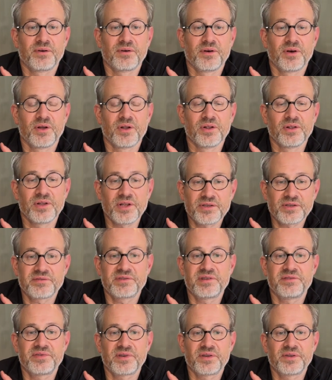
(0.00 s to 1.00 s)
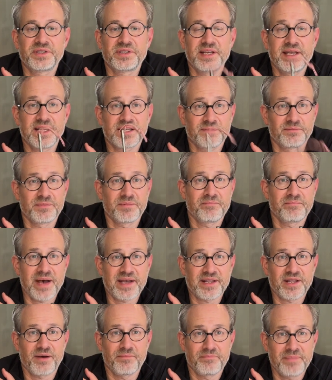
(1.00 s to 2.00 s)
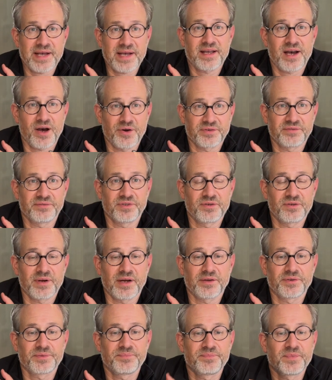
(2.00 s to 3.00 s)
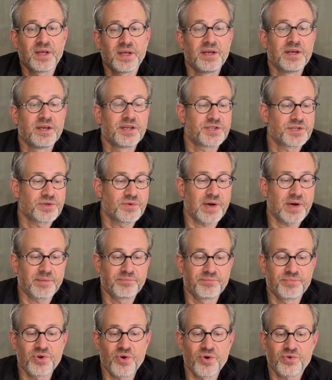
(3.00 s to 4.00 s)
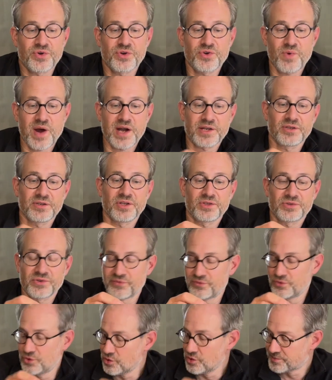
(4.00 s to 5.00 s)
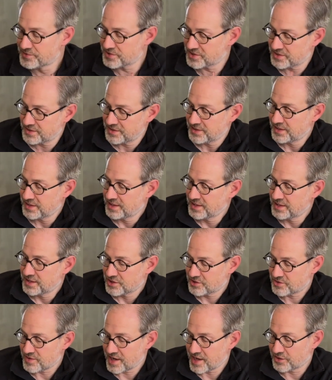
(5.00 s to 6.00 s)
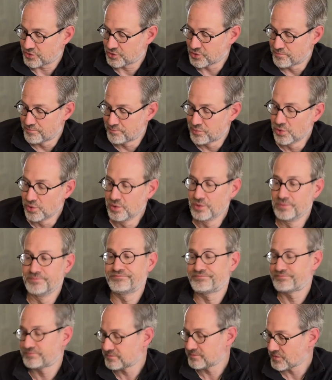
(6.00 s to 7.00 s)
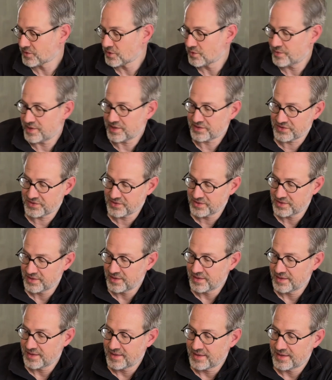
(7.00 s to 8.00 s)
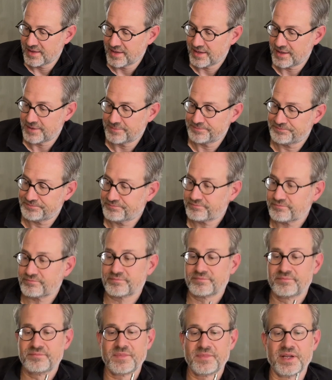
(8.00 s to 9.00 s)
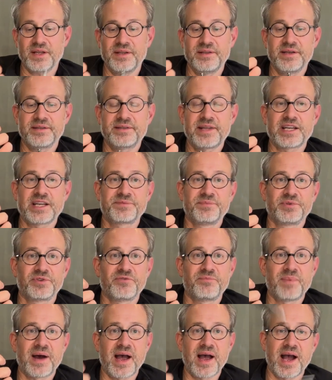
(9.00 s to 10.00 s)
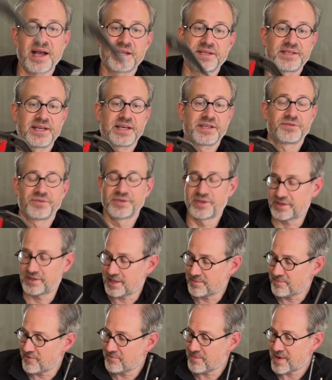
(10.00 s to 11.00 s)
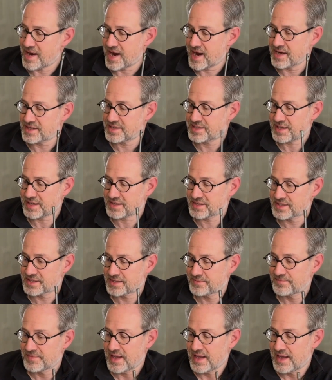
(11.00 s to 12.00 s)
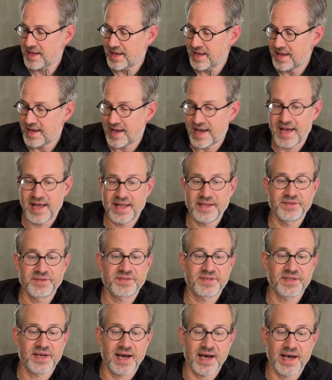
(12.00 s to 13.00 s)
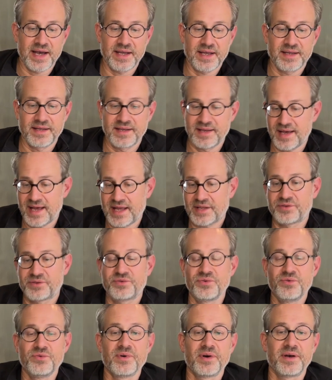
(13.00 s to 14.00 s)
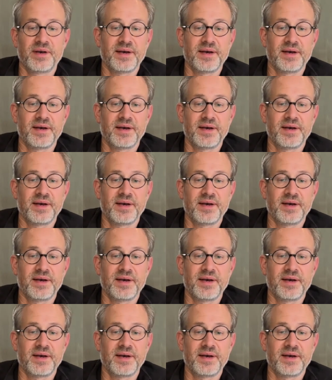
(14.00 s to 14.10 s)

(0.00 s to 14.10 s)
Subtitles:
a lot of difficulty getting them back out of the ground. So I broke quite a lot of loops trying to pull with the attachment of my ice axe or the tip of my ice axe, and I had to